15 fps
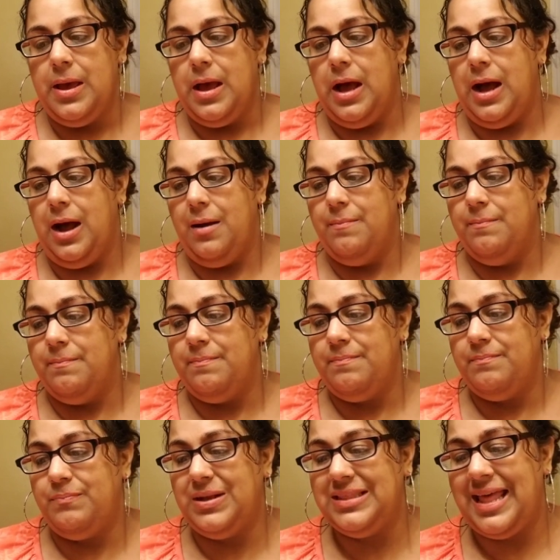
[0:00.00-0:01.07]

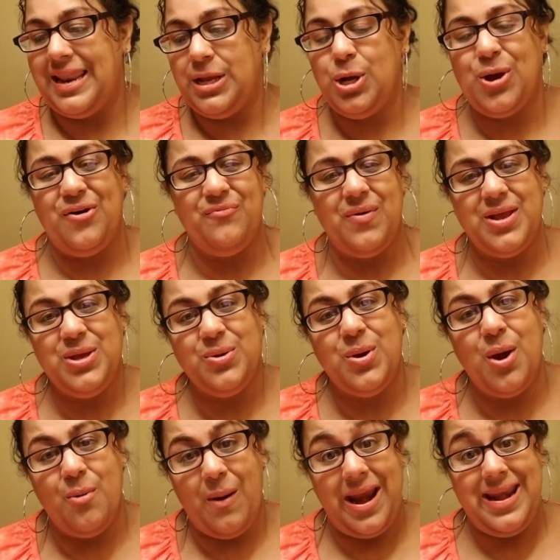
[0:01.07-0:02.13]
But letting go of what you
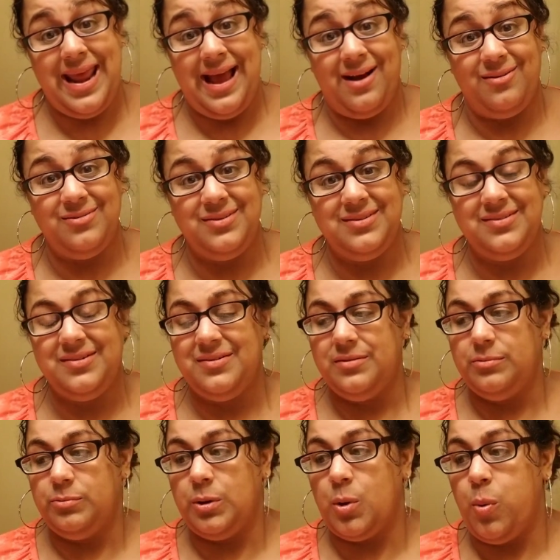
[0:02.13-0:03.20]
know right now
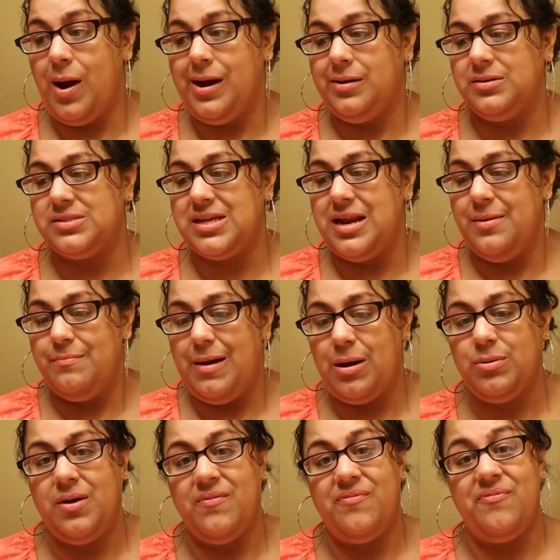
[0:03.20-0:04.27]
requires an
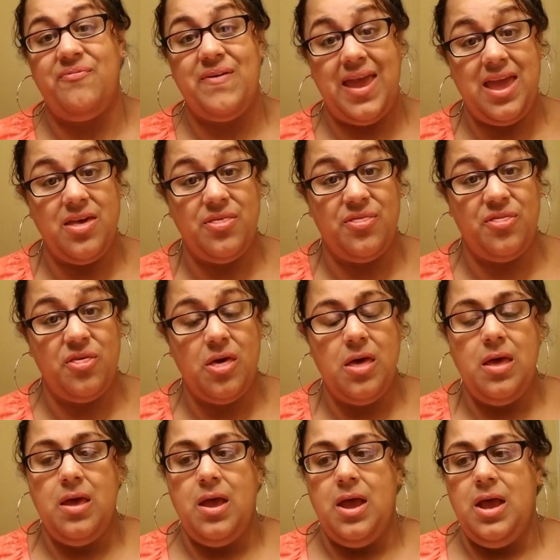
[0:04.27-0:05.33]
amount of faith
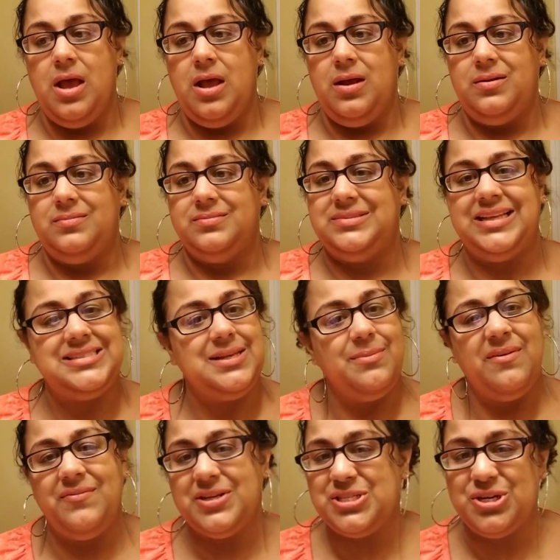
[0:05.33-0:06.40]
that some
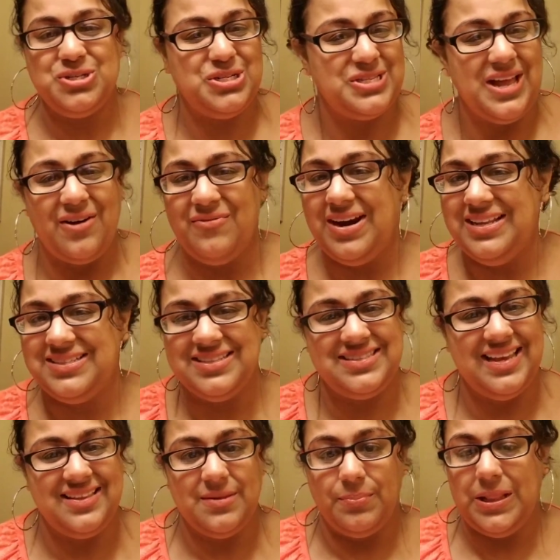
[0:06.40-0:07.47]
of us are just not ready to
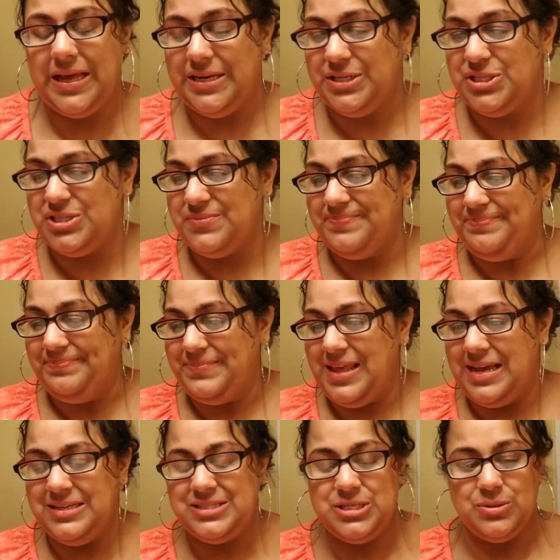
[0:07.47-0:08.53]
take the plunge.
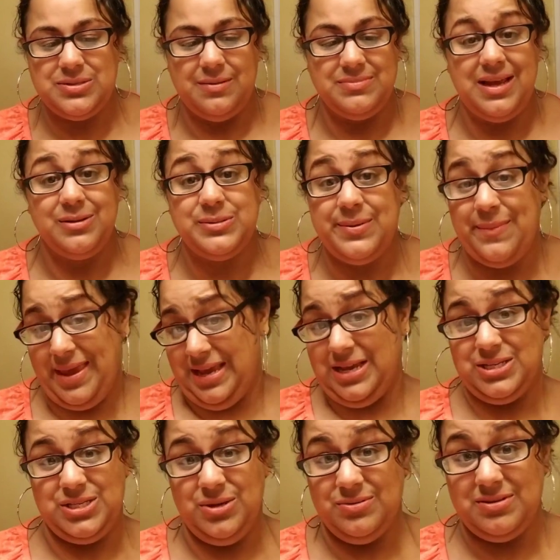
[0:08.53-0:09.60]
And so sometimes we make
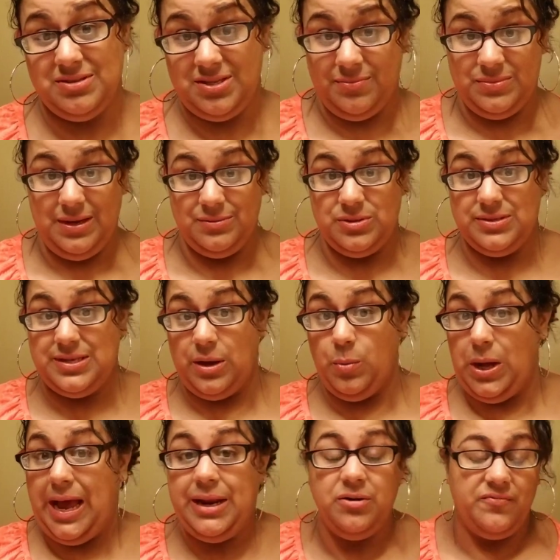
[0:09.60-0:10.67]
excuses. Sometimes we say,
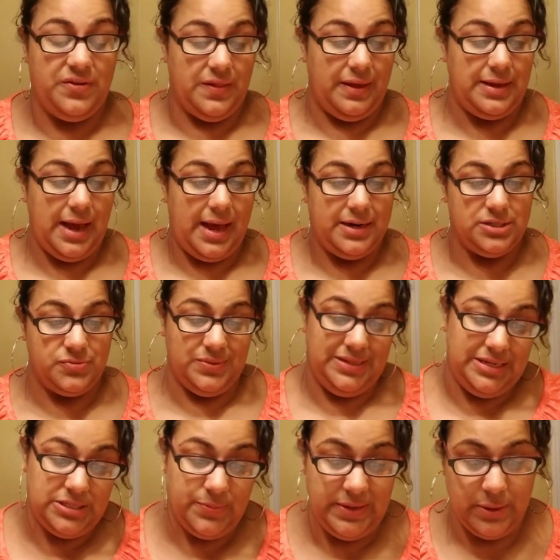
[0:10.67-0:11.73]
well, I don't feel like God has
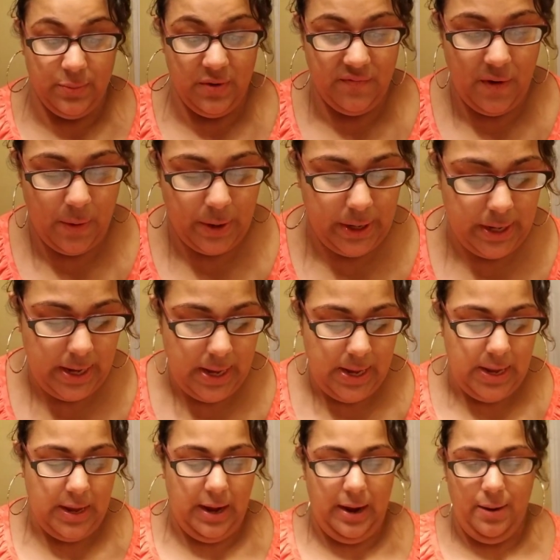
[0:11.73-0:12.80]
released me to move forward.
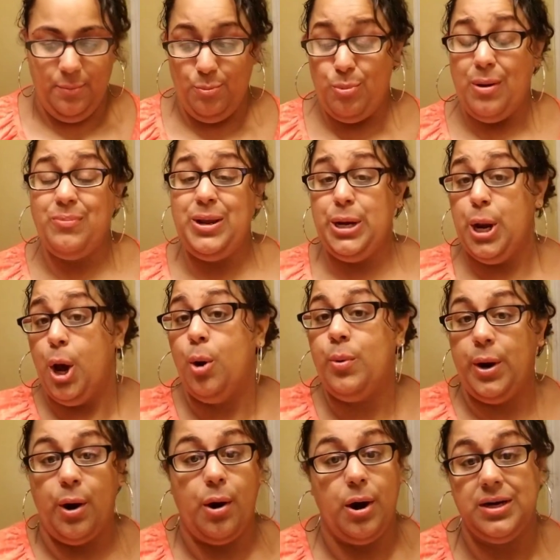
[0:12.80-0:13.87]
When we know
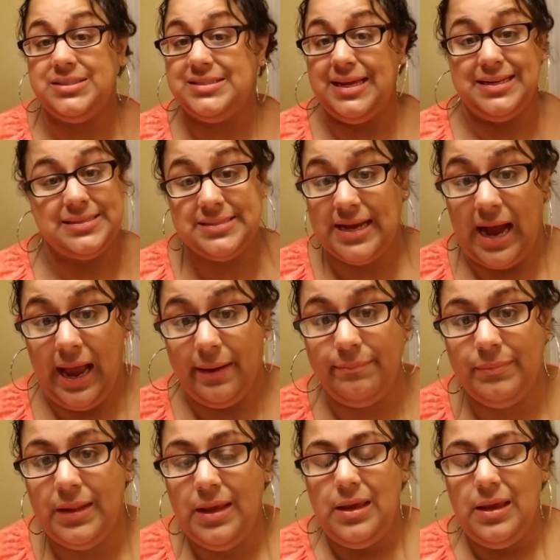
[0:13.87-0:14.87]
in our hearts that it's time.